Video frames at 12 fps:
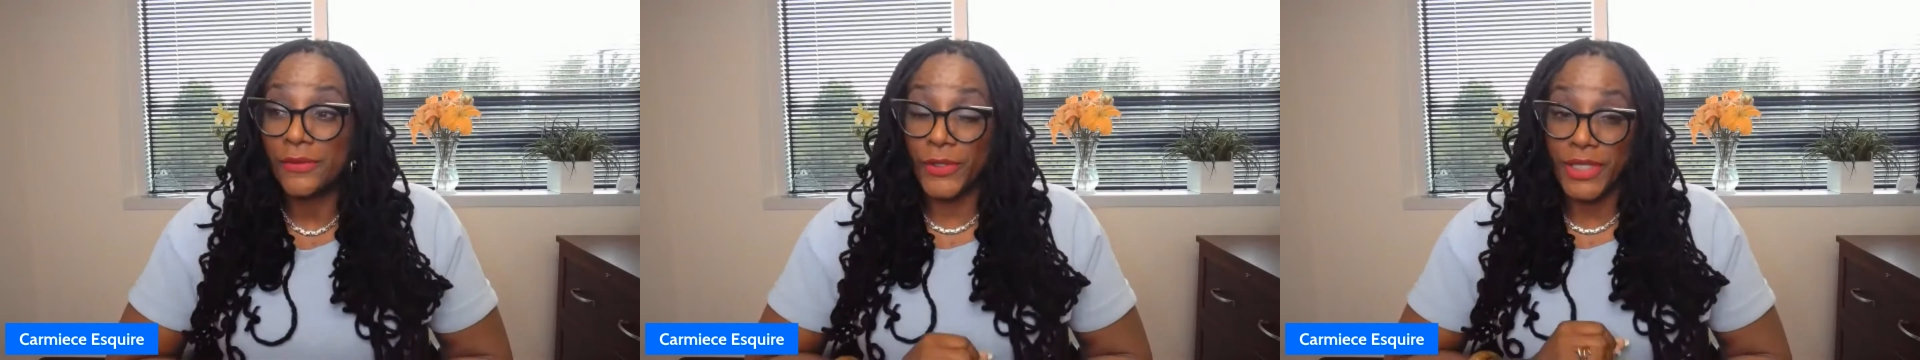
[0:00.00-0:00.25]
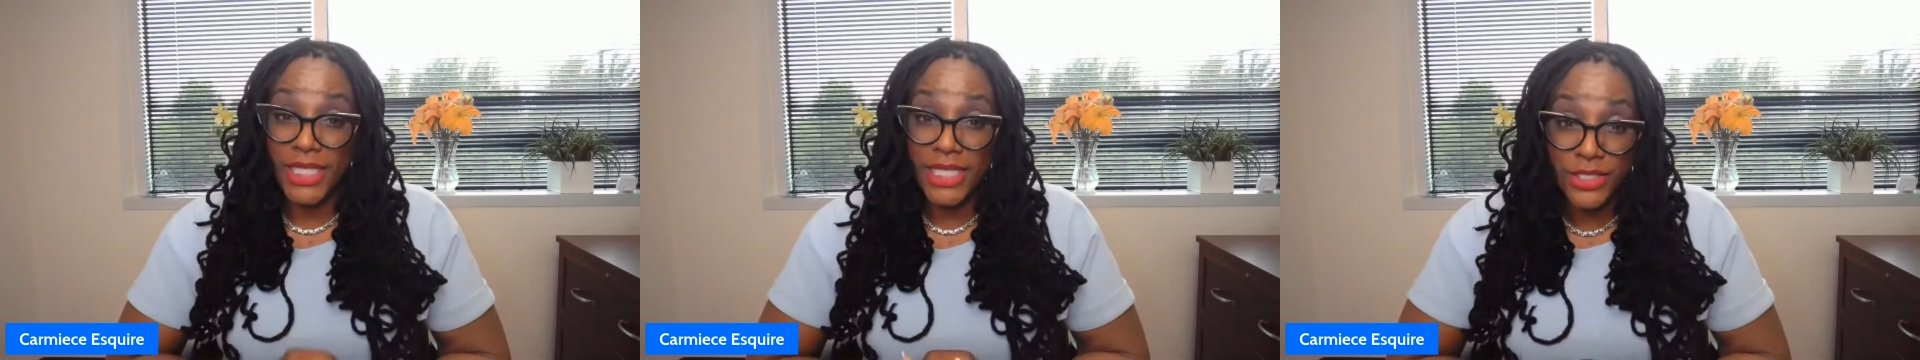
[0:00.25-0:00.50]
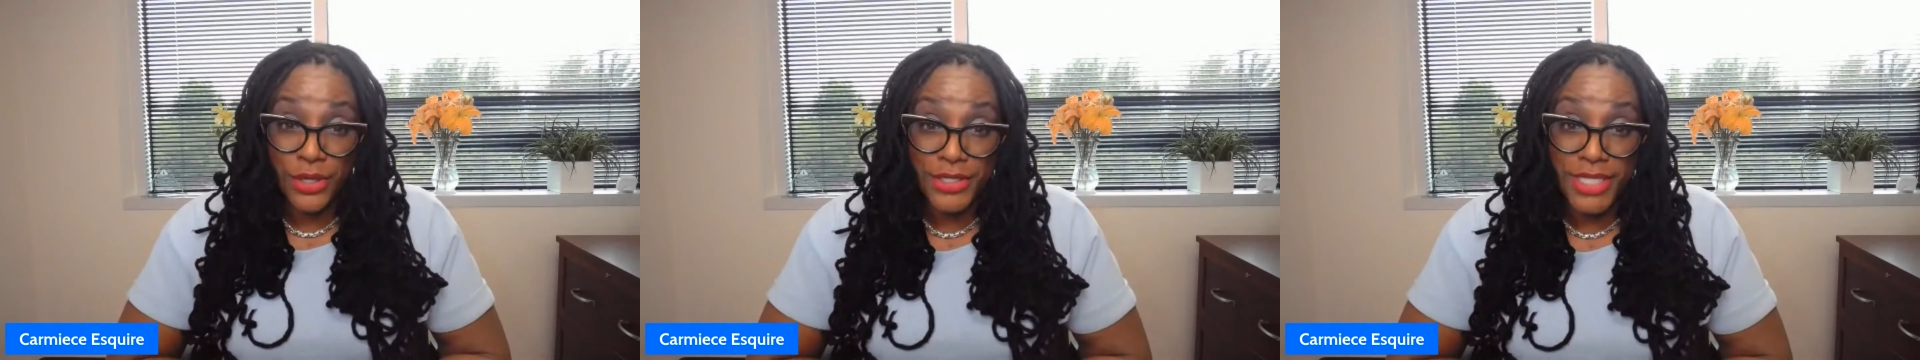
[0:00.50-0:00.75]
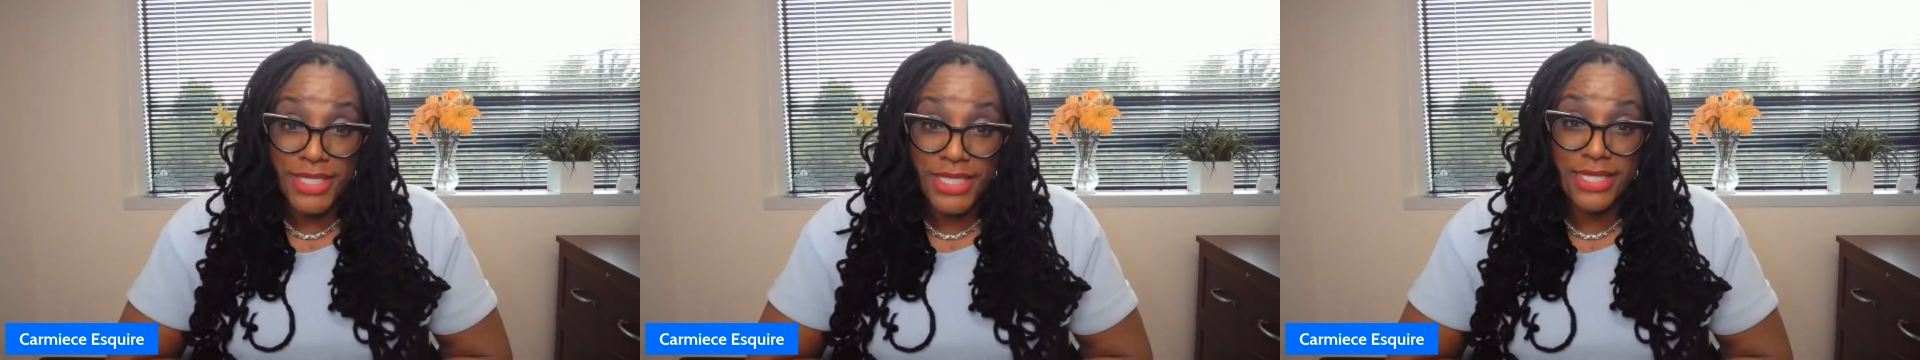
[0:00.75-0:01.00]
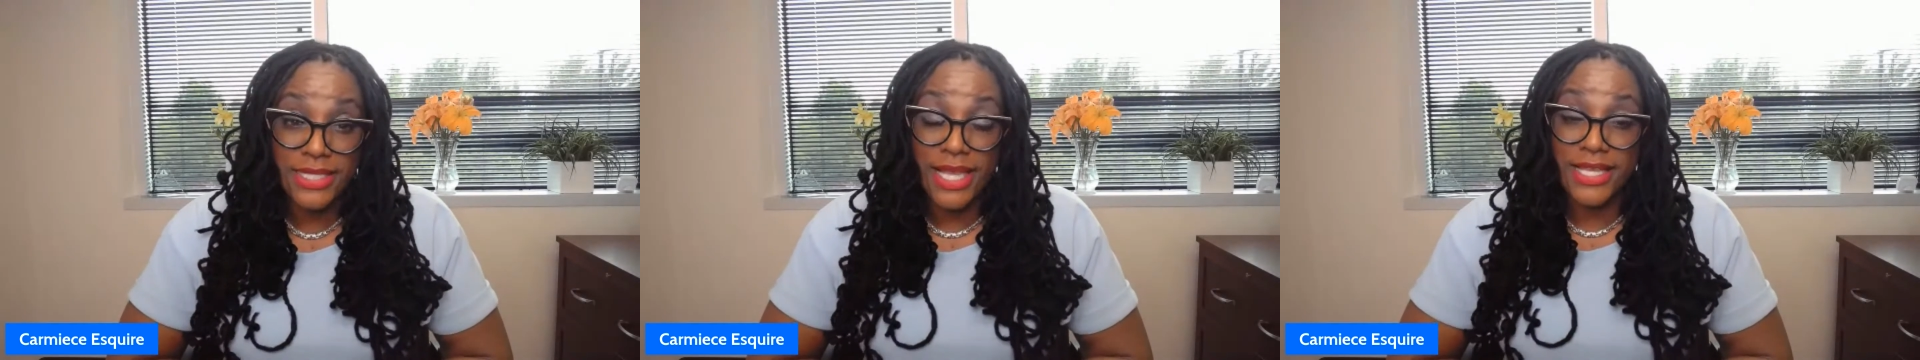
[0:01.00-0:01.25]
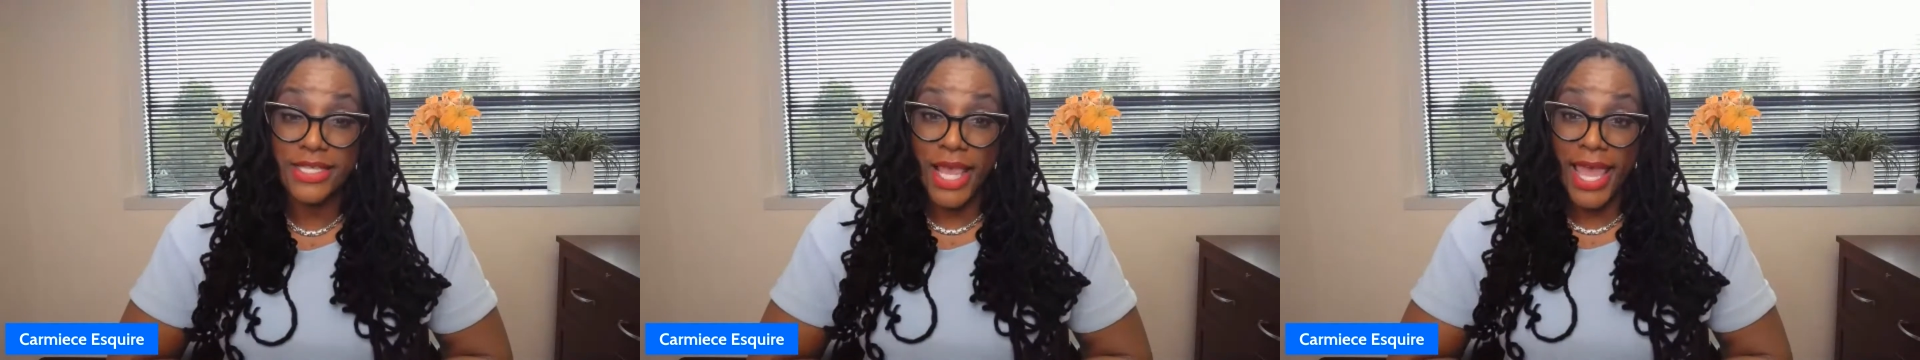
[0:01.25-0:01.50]
for this narcissist
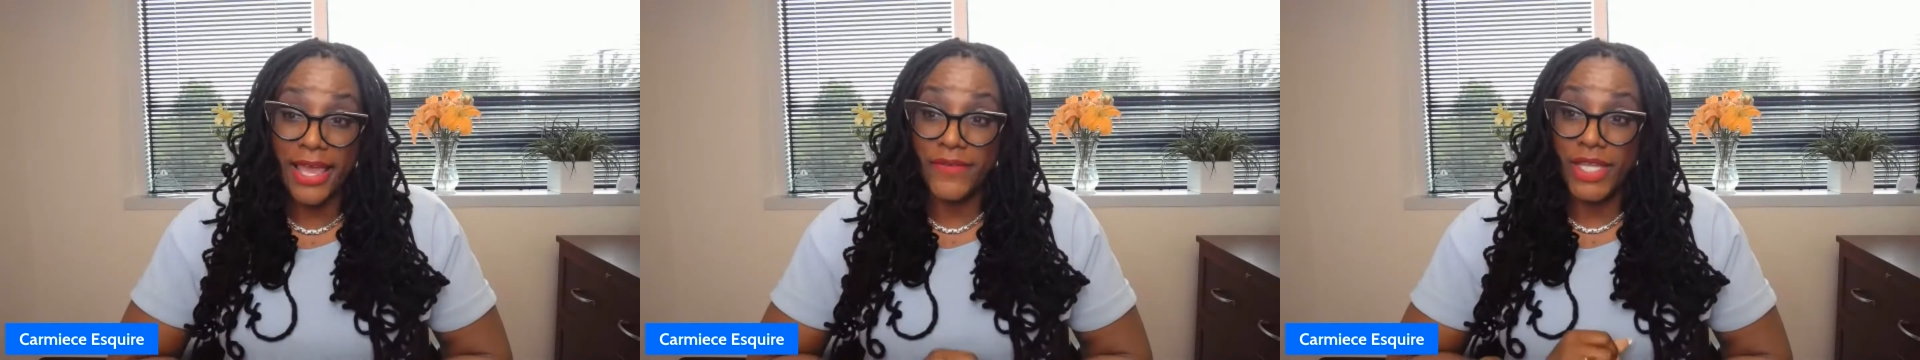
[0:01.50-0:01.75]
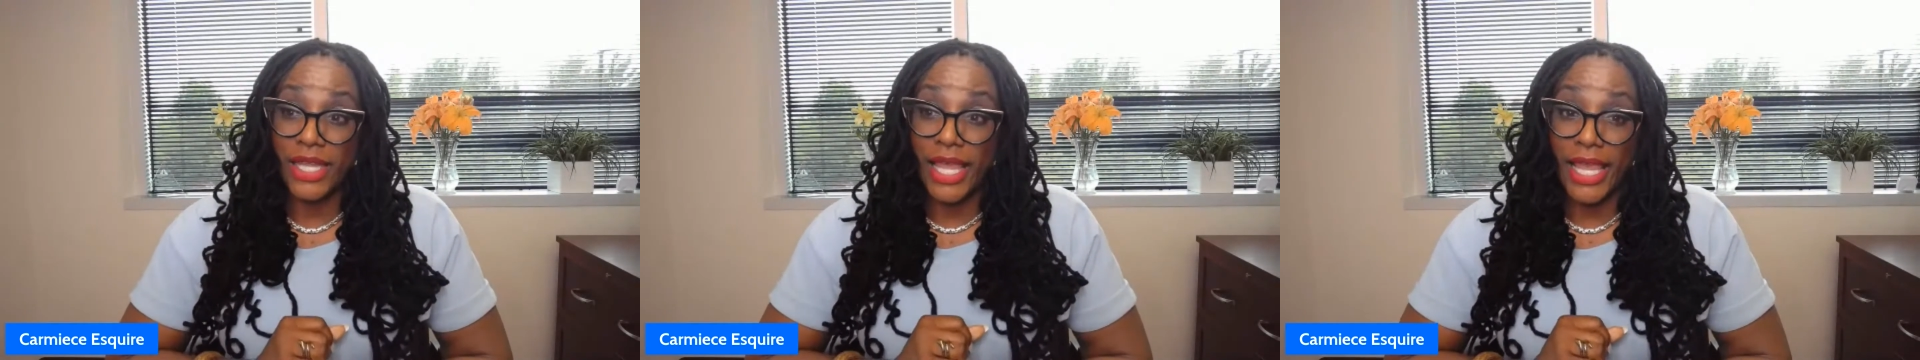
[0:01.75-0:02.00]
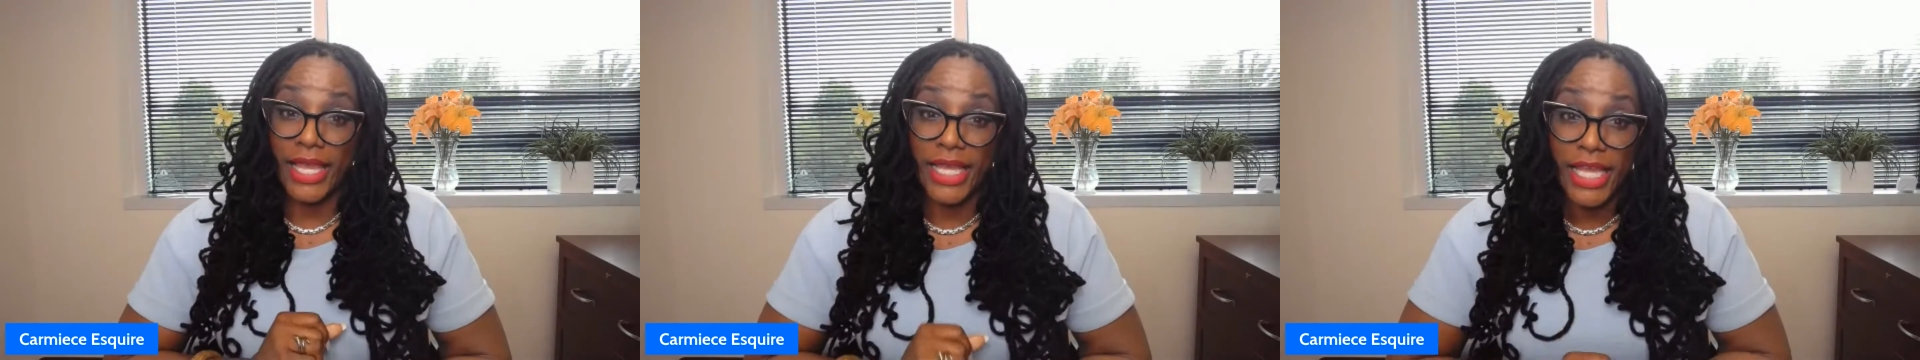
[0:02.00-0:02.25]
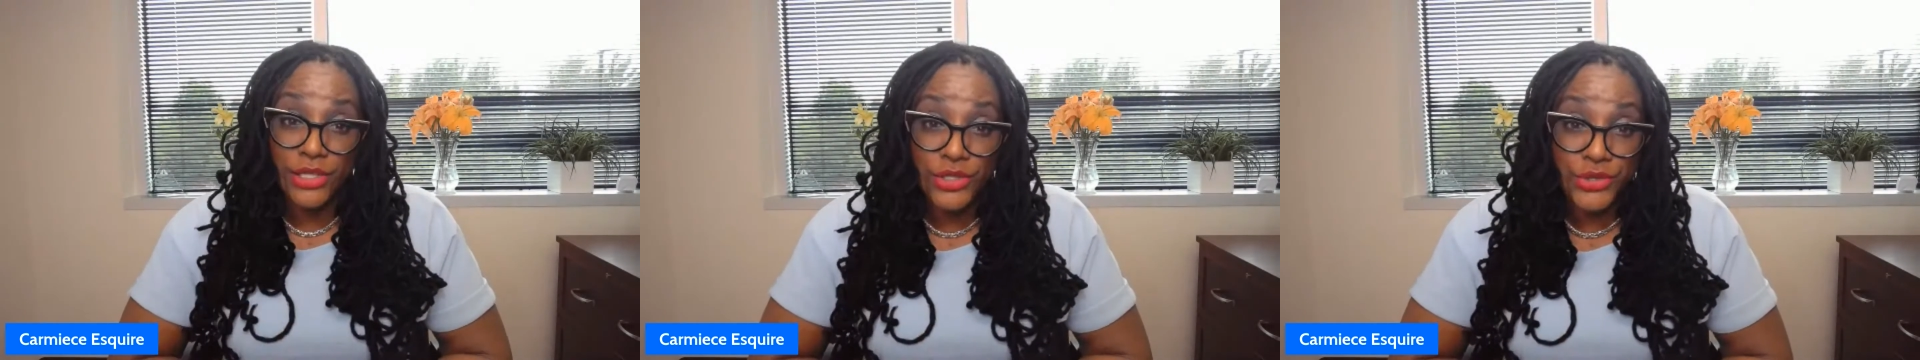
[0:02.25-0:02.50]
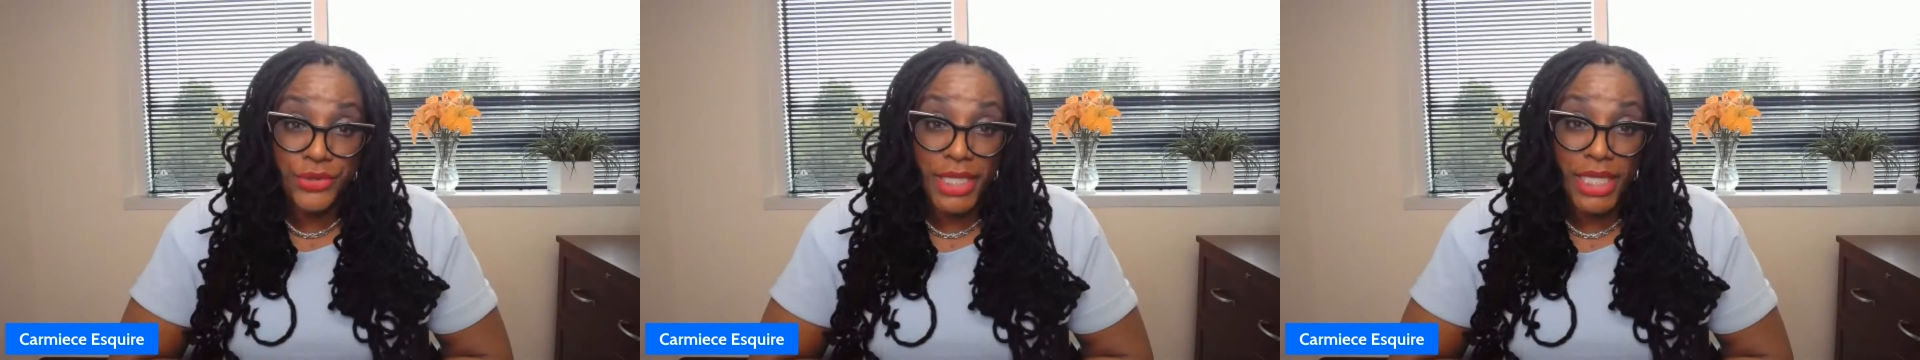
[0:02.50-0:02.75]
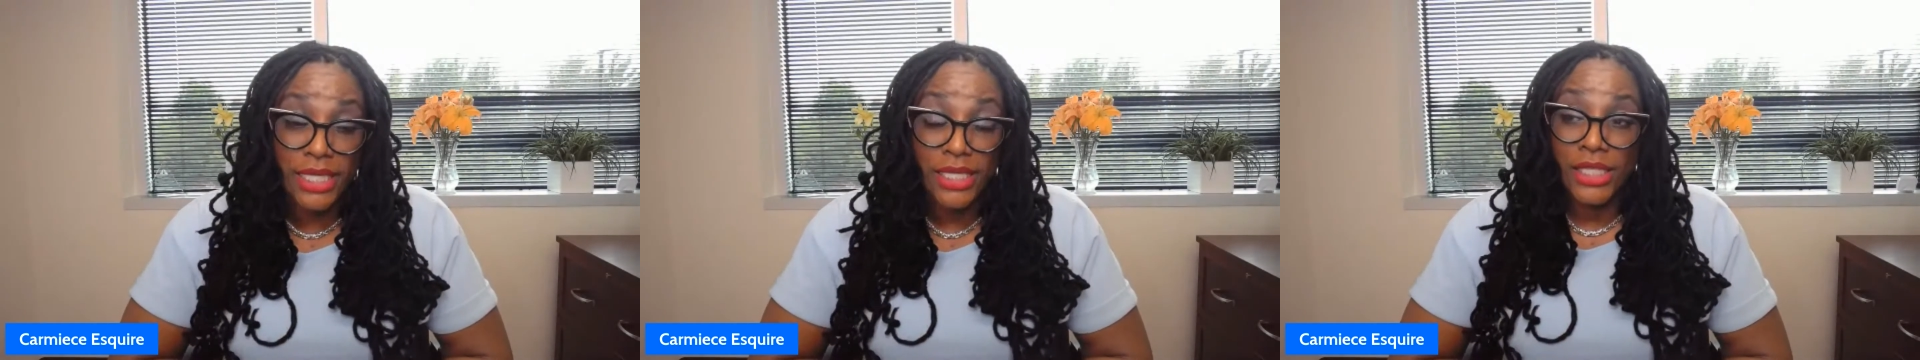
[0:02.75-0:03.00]
is having a
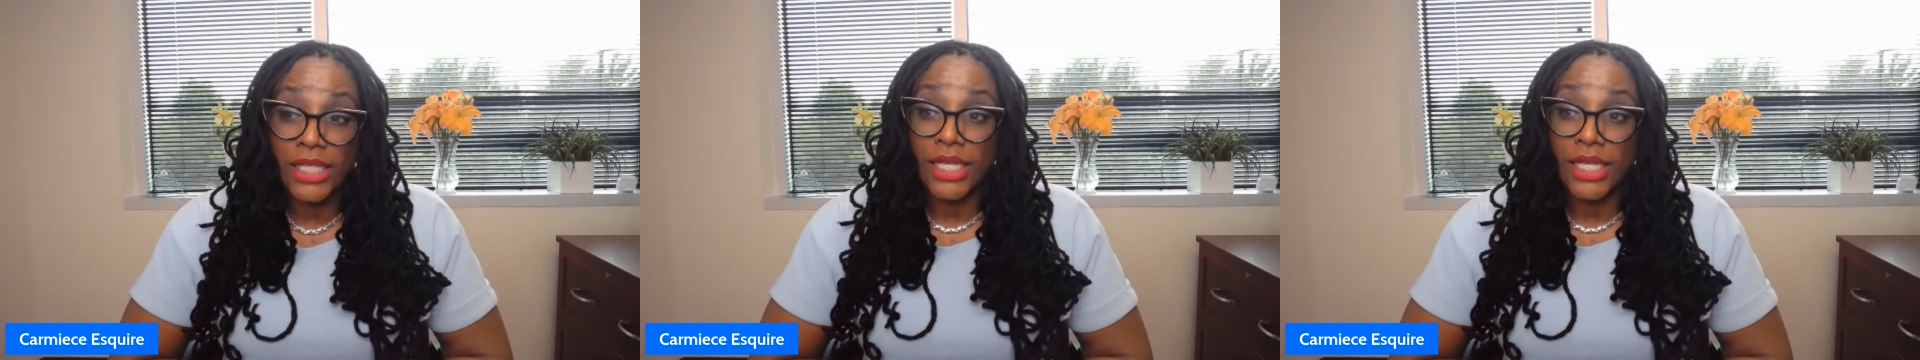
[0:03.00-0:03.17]
injury